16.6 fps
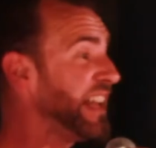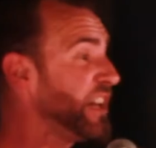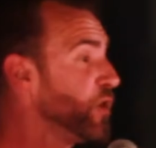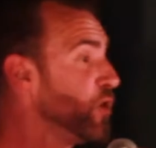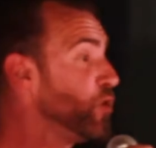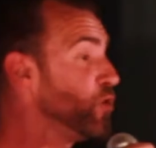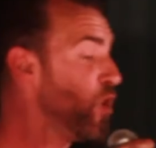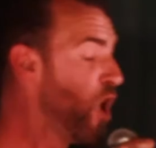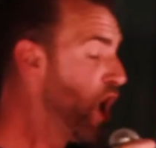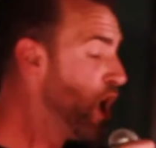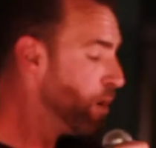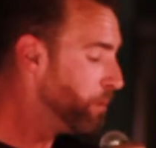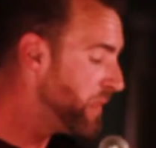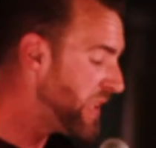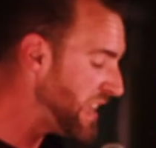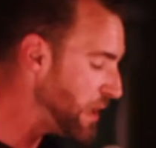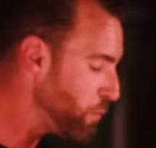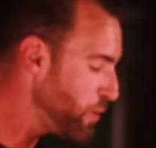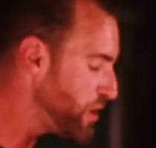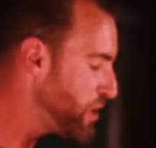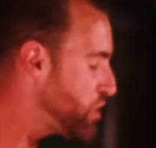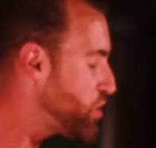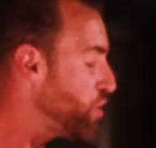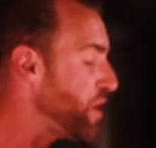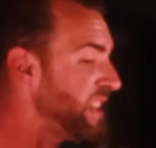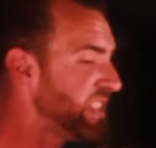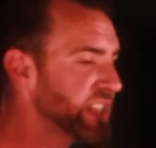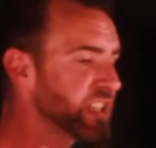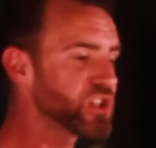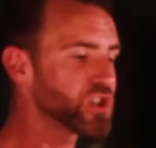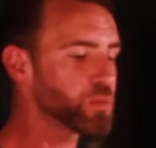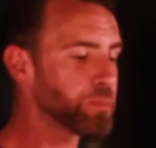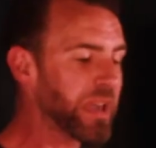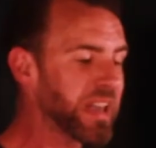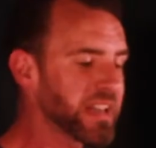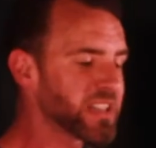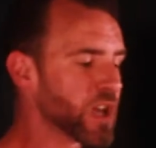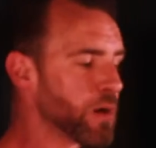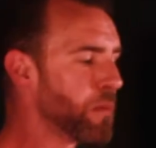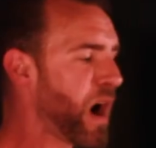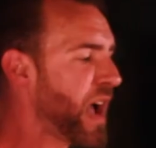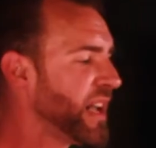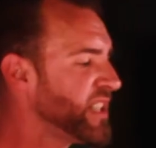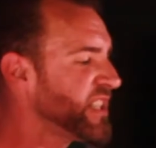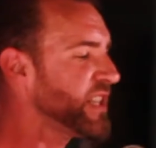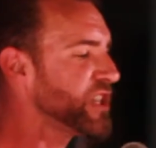in, who meet with streets and speak to minds